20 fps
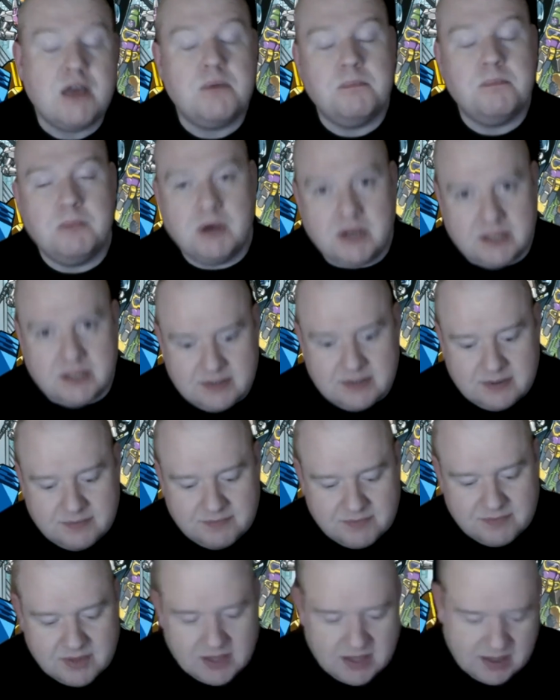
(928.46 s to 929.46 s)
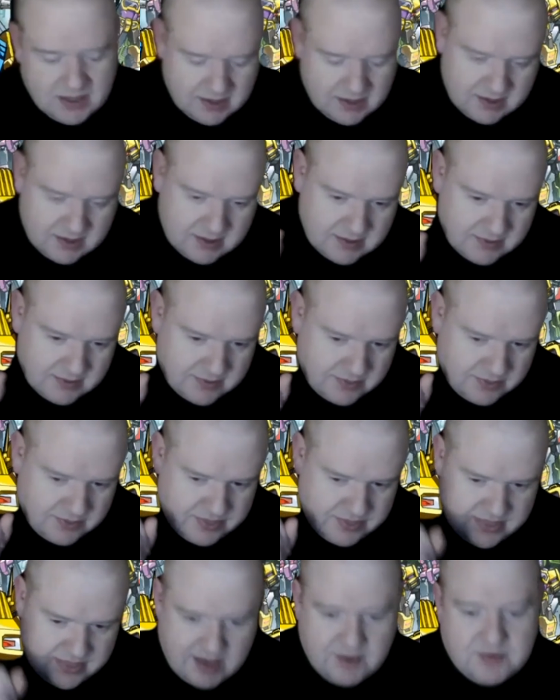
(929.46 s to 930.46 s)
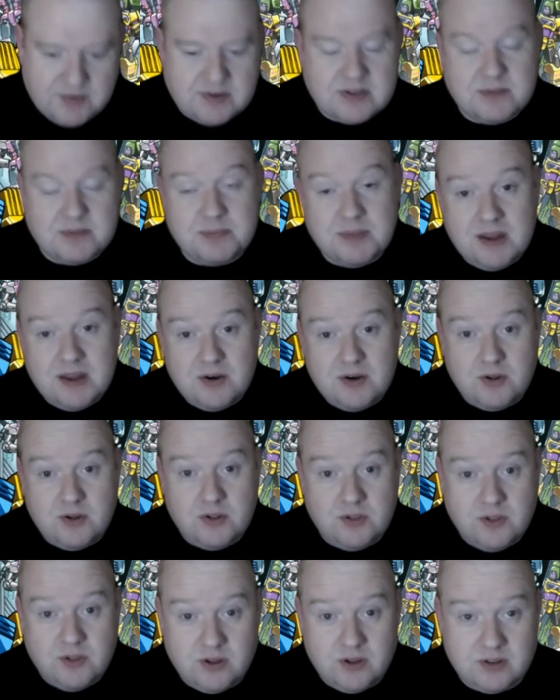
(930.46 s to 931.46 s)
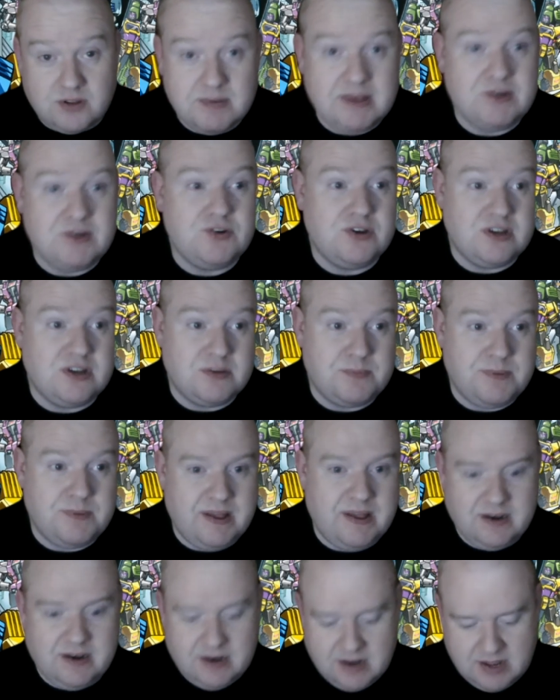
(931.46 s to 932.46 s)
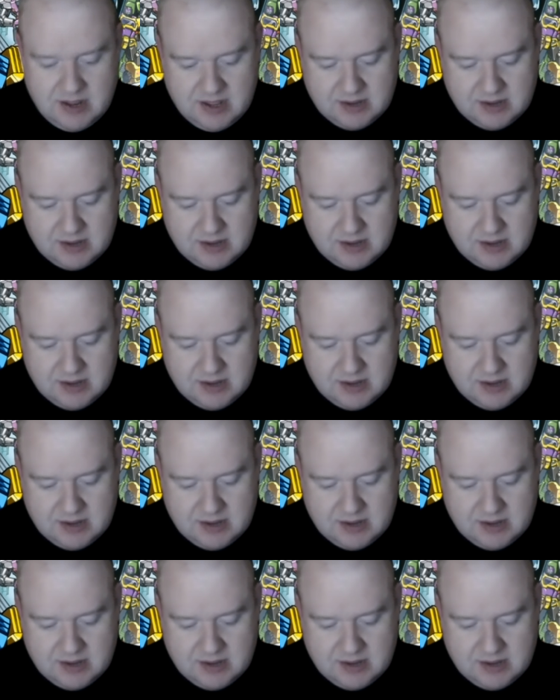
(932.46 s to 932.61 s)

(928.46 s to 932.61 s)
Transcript: But that was the plan all along, the Matrix's plan,